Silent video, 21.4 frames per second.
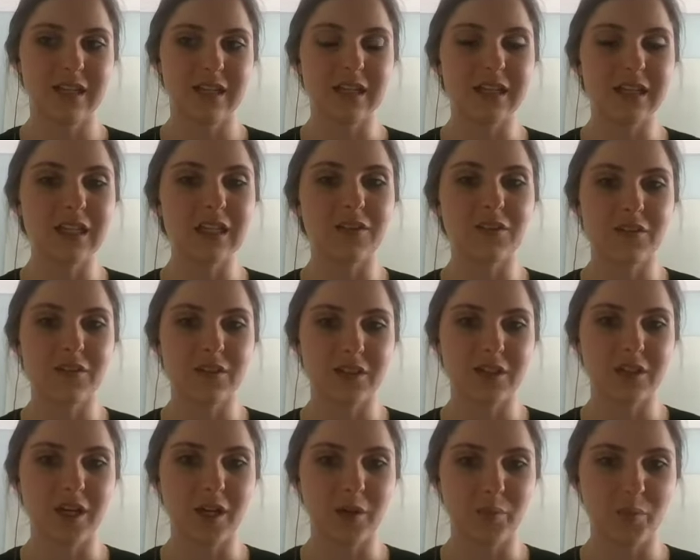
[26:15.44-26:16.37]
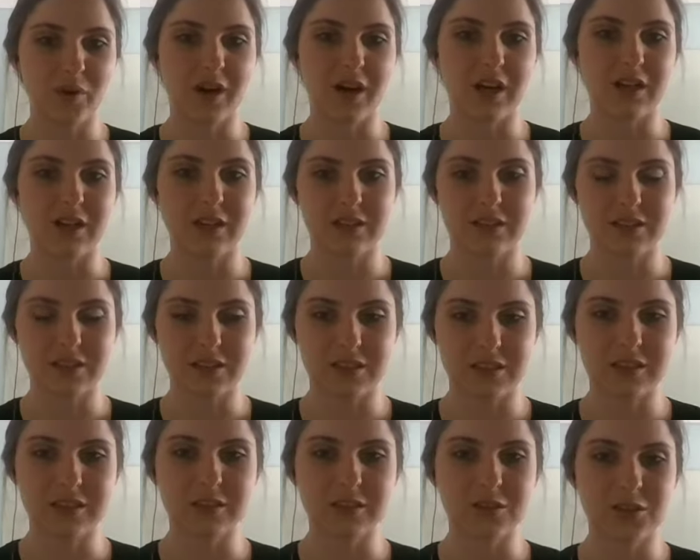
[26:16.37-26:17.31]
give a product or a
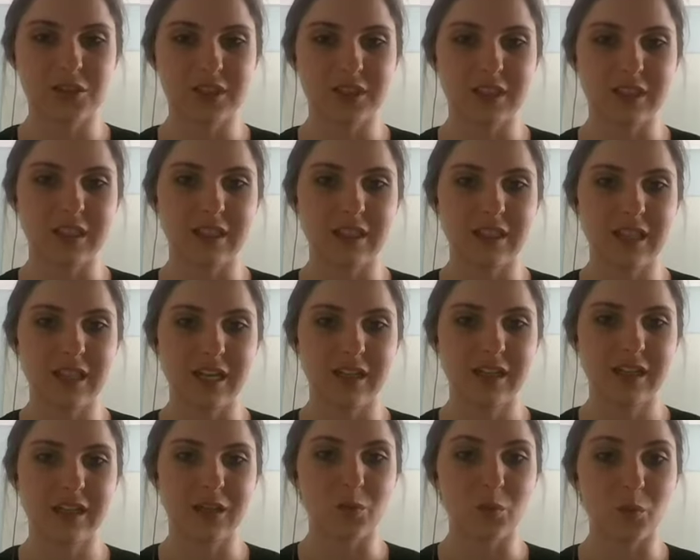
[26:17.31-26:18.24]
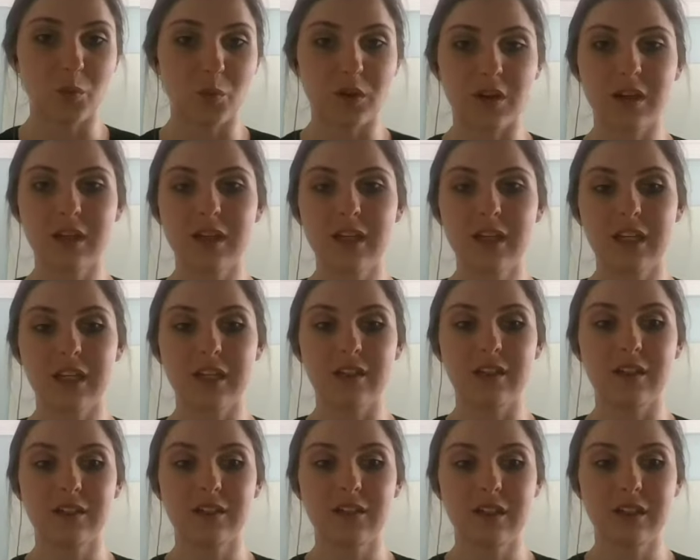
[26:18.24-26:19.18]
solution that can work in
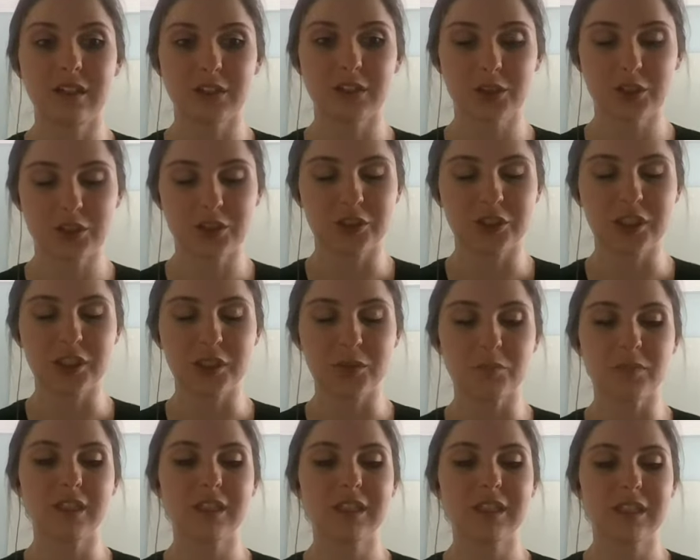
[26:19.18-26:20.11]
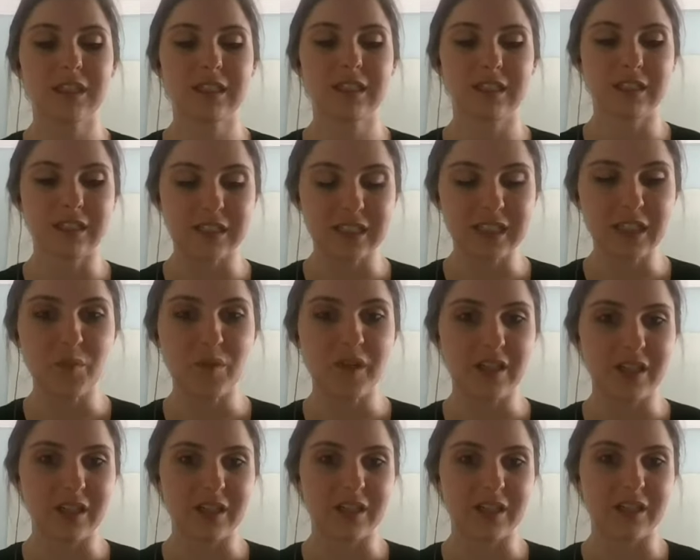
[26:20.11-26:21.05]
extreme
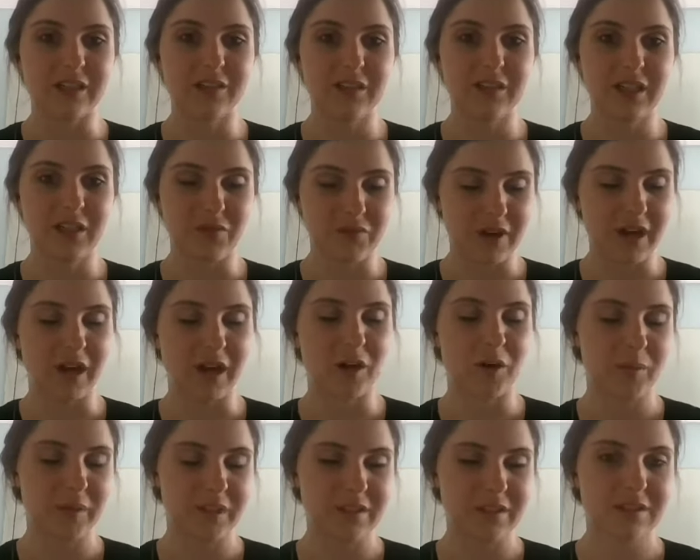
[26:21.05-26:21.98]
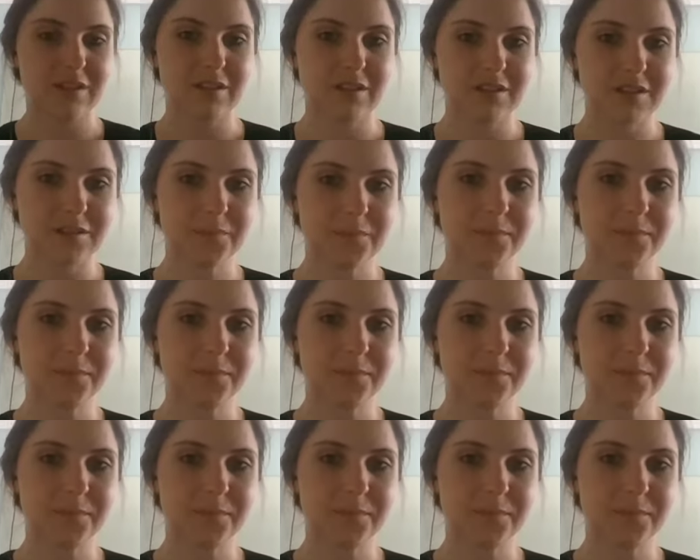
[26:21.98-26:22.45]
limited environments.